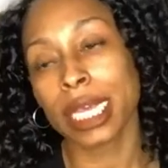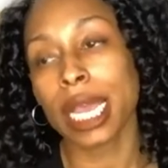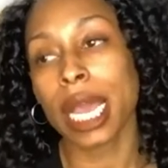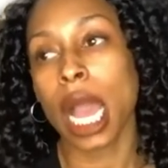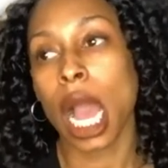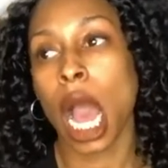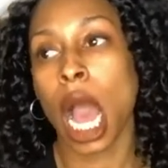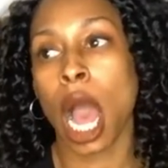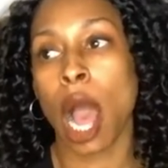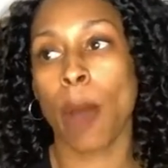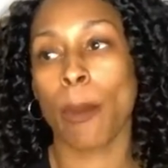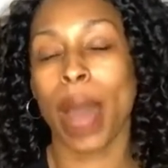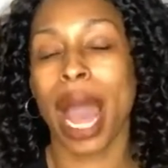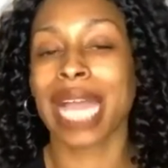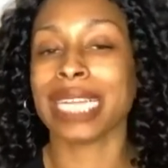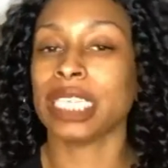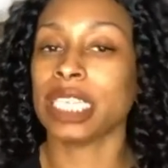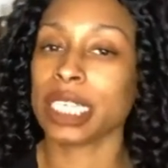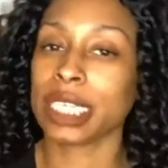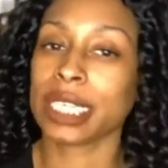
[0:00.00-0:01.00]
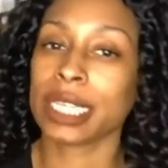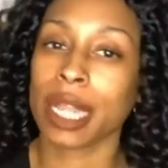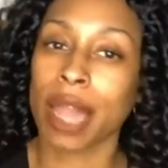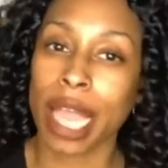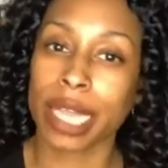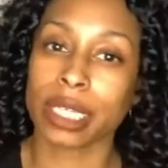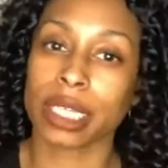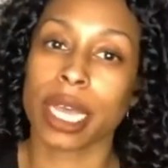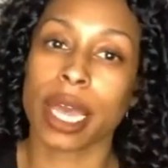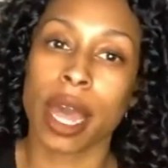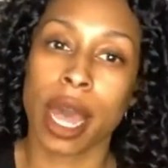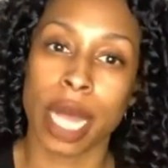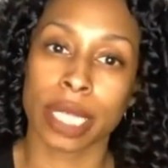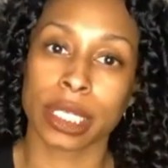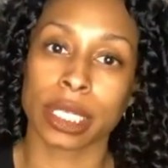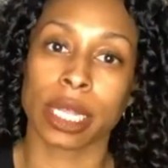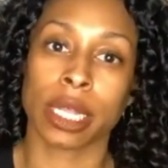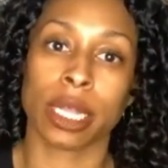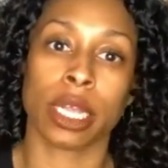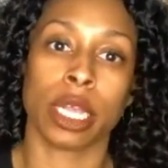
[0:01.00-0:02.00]
I just like to
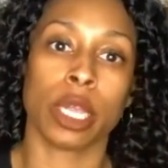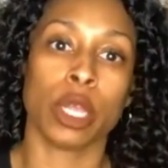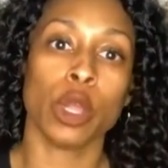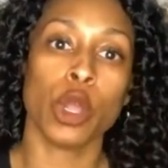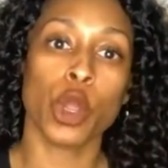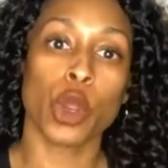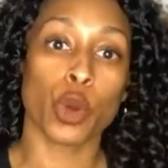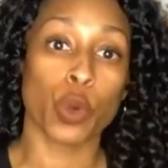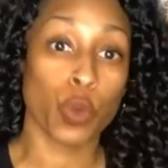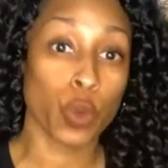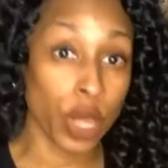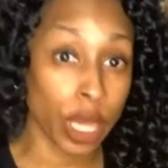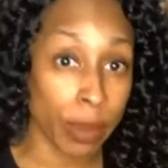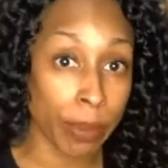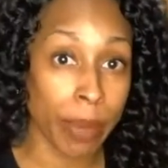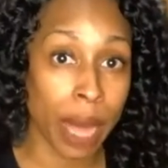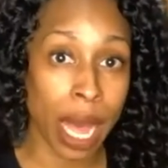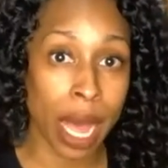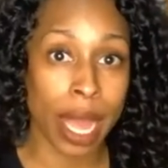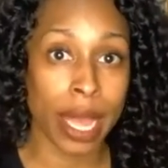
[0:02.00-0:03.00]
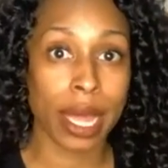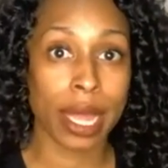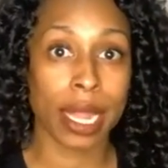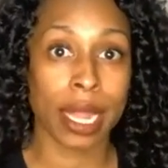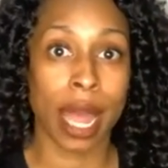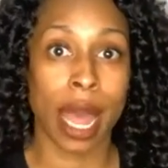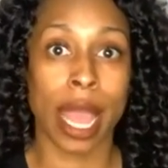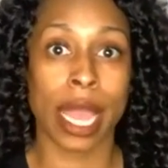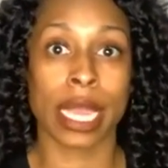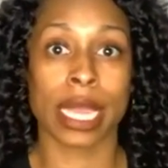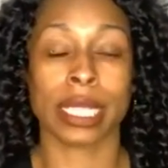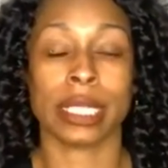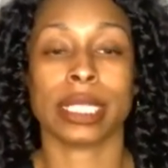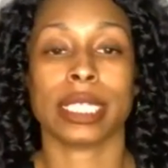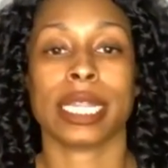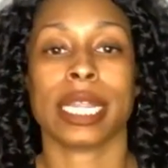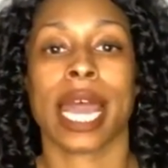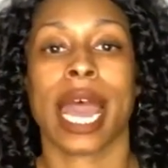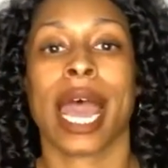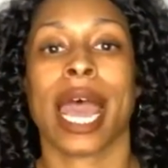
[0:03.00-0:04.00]
constantly remind clients
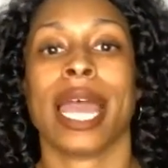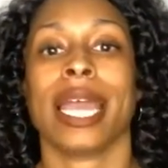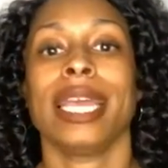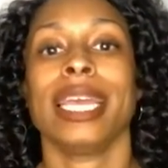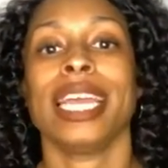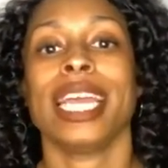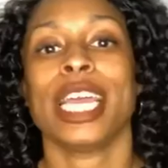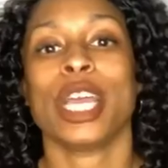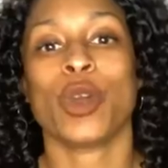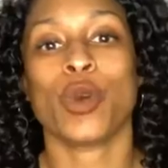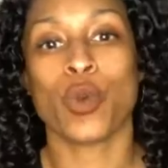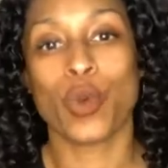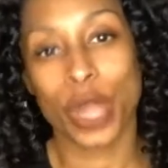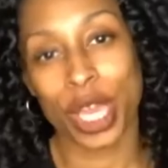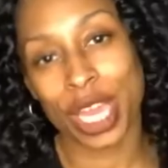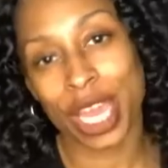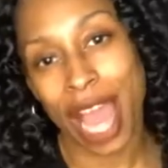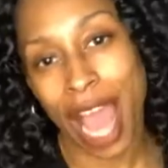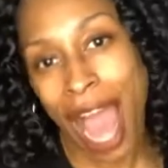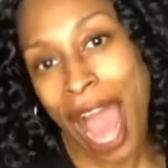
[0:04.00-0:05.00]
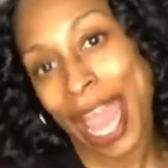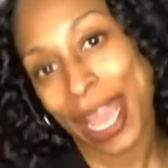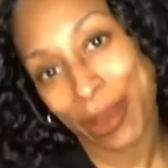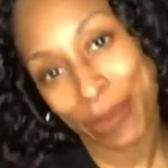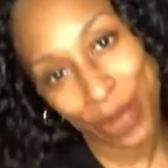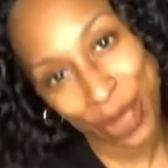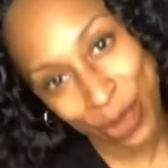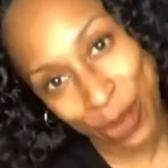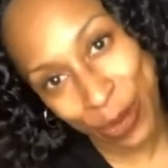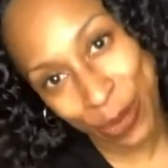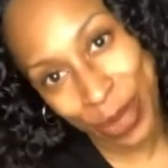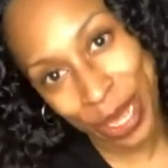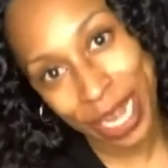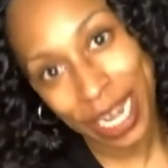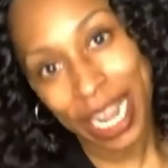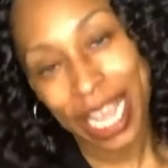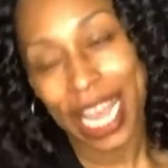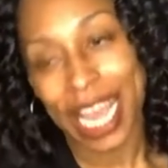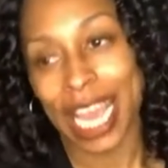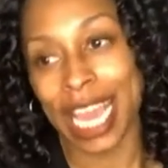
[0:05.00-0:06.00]
that I am human.
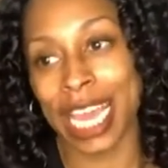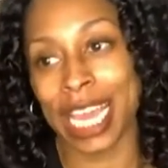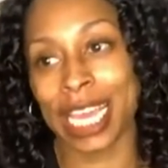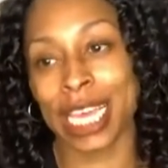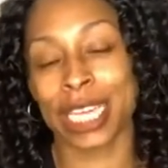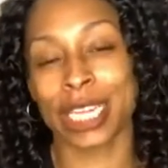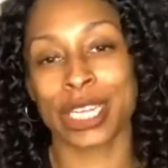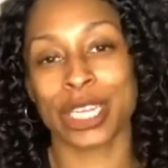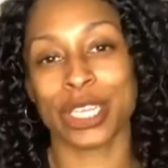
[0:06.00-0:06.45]
And